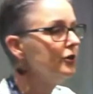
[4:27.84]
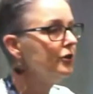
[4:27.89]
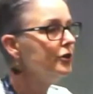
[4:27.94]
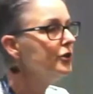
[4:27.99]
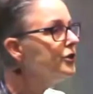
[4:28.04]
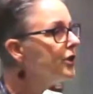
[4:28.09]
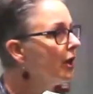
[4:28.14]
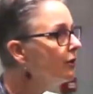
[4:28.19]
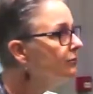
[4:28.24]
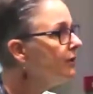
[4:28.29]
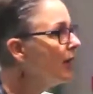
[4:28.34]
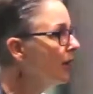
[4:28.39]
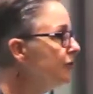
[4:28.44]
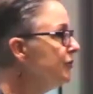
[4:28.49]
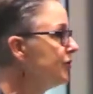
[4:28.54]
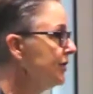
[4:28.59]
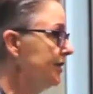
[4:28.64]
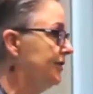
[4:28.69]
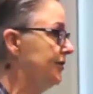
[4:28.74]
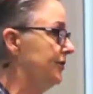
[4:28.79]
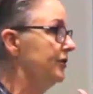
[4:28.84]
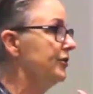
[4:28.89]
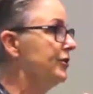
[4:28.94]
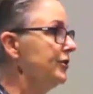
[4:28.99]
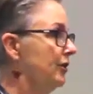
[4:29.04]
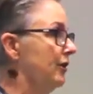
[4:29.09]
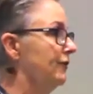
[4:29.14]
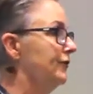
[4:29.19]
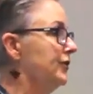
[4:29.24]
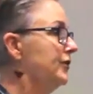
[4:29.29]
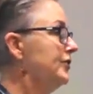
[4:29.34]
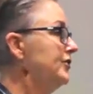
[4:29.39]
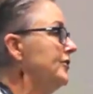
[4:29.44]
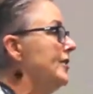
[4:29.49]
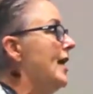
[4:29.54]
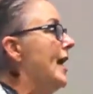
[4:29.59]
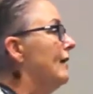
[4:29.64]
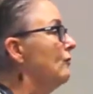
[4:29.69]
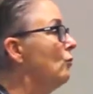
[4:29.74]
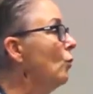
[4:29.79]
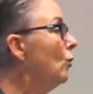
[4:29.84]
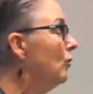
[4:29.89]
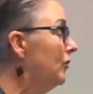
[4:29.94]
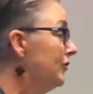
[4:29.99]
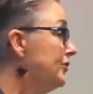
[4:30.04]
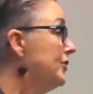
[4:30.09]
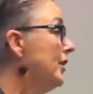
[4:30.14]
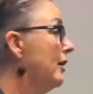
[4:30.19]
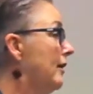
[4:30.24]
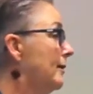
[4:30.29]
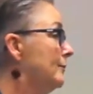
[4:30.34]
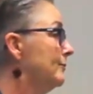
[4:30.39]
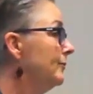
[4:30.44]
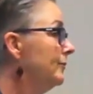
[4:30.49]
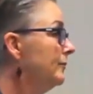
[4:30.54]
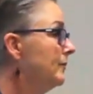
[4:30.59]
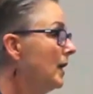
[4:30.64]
You don't notice the stuff that's there all the time.